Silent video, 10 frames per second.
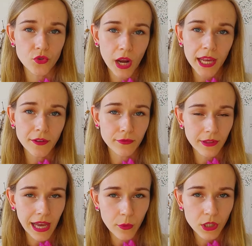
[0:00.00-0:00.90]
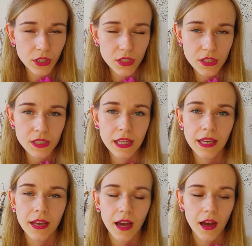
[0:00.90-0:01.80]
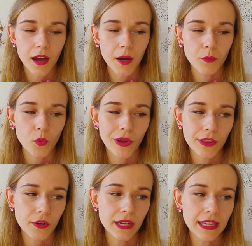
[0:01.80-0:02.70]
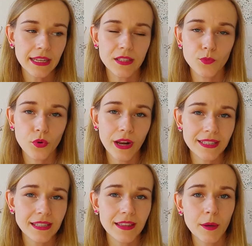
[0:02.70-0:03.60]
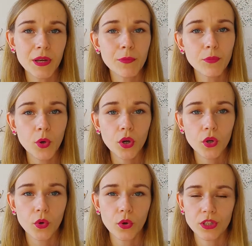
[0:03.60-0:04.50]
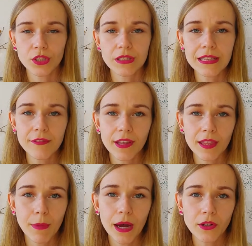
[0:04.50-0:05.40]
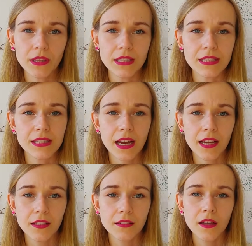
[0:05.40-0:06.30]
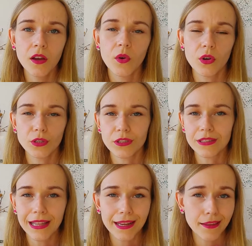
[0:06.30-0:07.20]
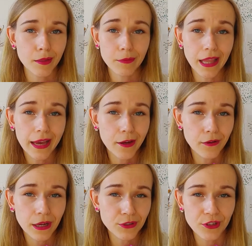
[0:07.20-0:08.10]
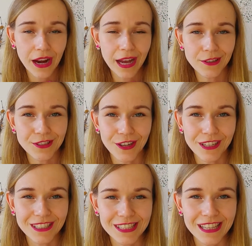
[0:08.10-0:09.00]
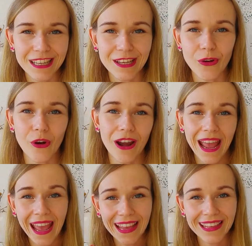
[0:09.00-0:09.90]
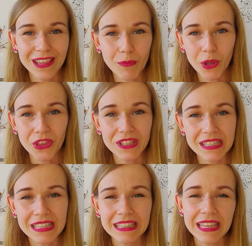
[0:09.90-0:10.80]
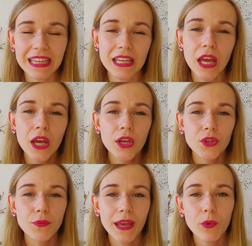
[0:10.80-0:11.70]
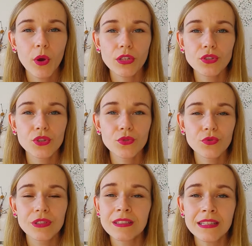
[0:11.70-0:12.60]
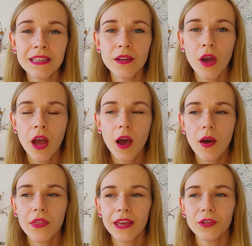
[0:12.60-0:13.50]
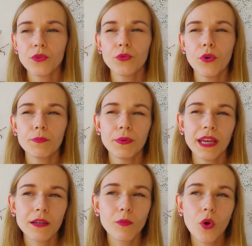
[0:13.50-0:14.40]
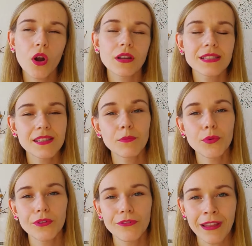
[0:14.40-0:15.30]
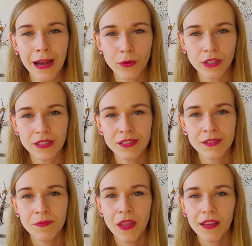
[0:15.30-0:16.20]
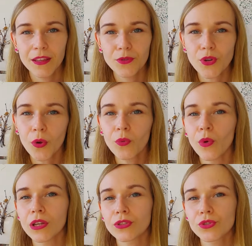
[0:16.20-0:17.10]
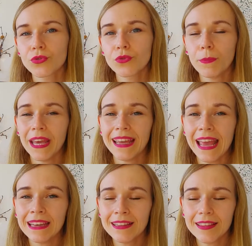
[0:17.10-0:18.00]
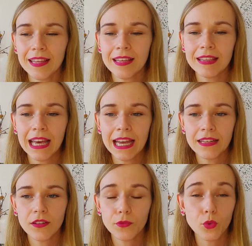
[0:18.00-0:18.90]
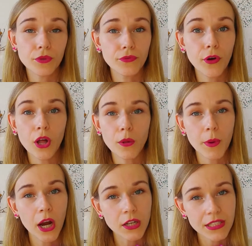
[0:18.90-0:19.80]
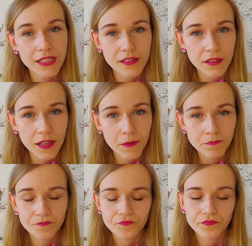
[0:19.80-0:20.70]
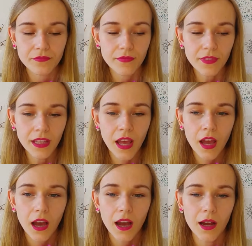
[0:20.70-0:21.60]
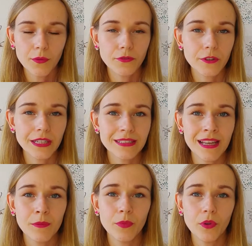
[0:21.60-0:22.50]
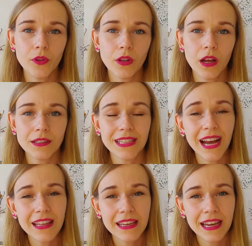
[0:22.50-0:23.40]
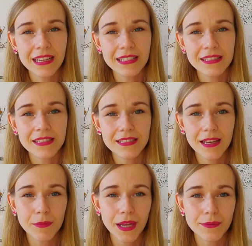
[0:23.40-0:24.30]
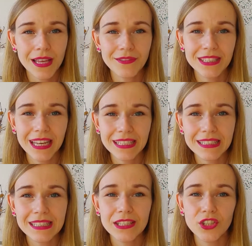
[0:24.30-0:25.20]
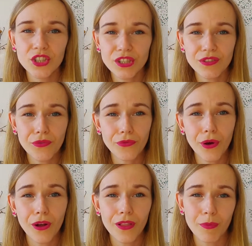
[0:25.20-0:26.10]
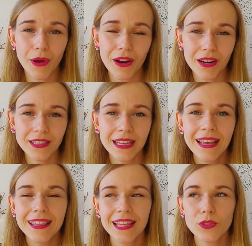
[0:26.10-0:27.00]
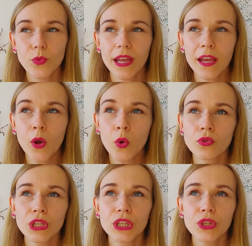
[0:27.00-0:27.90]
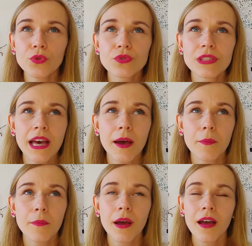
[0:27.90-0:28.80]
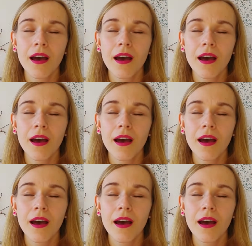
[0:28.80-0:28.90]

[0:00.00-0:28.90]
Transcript: drying flowers, whether it is pressing them in a book or just leaving them out in the sun or just letting them lie around your house, honestly, or hanging them on the ceiling, you may want to see that you pick more simple flowers. You don't want to pick anything that would fall apart easily. For example, dahlias sometimes have a tendency to just fall apart. That's why I only use them